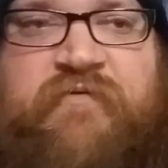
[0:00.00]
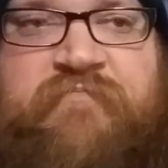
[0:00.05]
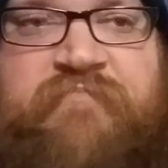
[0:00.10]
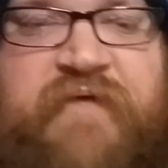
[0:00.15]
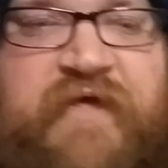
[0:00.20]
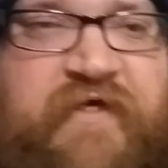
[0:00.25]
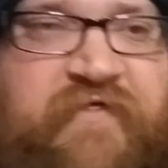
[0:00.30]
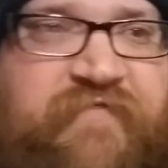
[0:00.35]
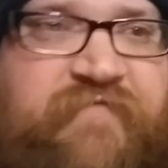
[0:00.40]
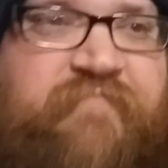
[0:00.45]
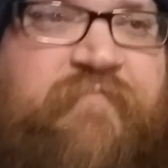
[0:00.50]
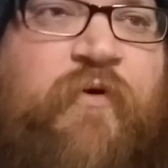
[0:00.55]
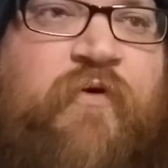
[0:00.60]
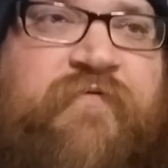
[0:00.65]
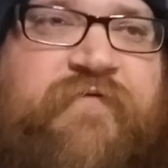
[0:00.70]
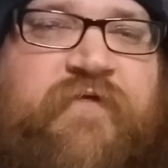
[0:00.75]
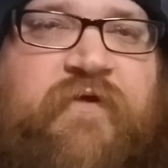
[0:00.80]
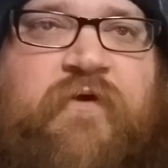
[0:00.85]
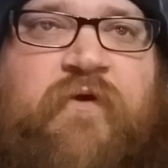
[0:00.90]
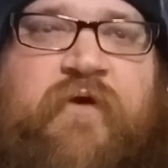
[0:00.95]
Beth
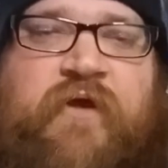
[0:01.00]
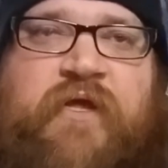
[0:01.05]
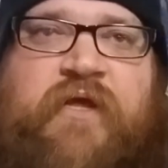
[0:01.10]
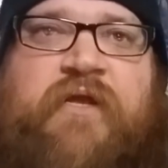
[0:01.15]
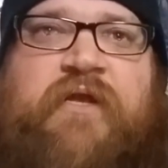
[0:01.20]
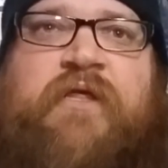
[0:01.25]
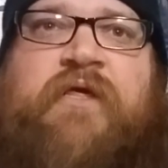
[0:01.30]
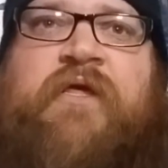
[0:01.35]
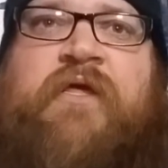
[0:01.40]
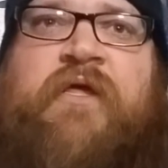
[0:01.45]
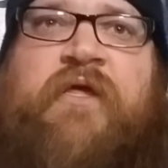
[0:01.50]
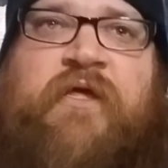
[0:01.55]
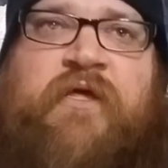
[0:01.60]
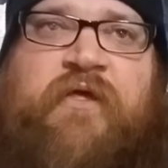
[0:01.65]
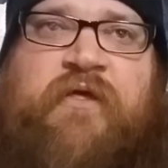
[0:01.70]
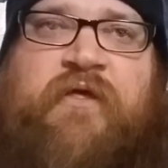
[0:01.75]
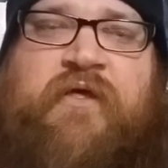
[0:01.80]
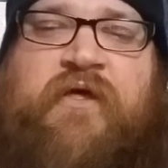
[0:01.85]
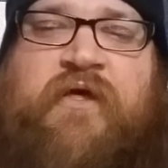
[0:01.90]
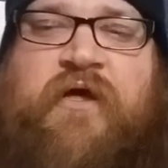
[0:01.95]
both agreed
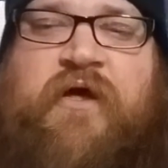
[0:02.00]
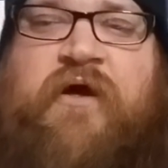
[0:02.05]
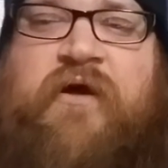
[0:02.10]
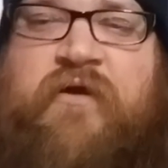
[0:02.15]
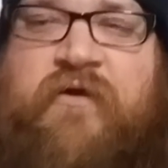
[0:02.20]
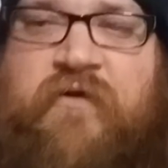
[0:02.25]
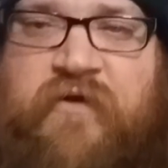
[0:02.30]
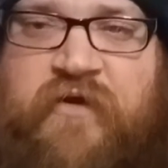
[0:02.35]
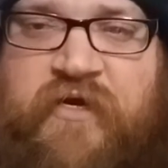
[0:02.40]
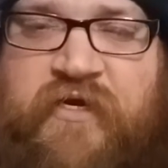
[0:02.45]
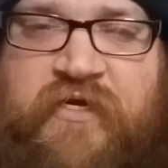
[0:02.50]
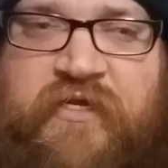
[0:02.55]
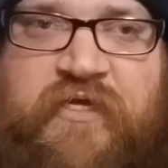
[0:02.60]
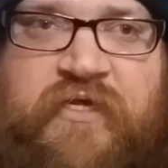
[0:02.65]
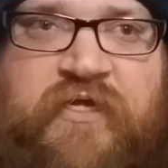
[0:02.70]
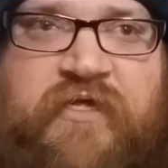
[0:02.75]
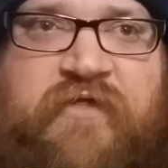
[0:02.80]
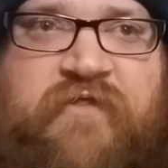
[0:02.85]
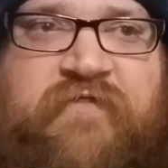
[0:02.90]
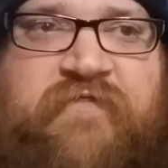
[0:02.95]

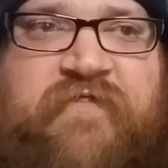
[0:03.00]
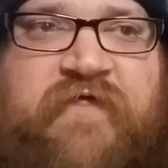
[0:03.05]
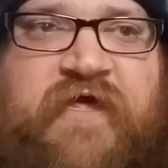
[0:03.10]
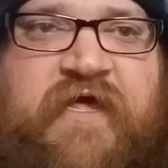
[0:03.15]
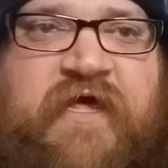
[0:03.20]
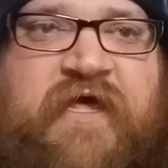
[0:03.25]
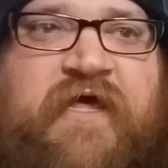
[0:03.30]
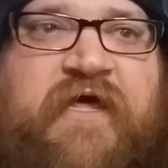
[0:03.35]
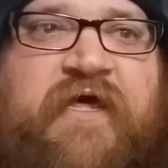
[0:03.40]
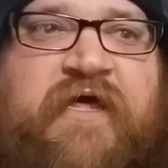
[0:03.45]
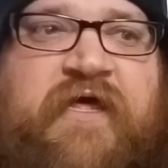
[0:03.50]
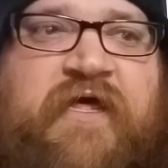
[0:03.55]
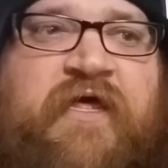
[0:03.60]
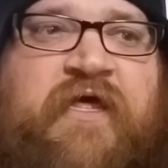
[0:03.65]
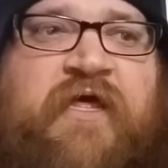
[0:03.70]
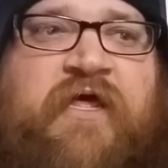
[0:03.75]
that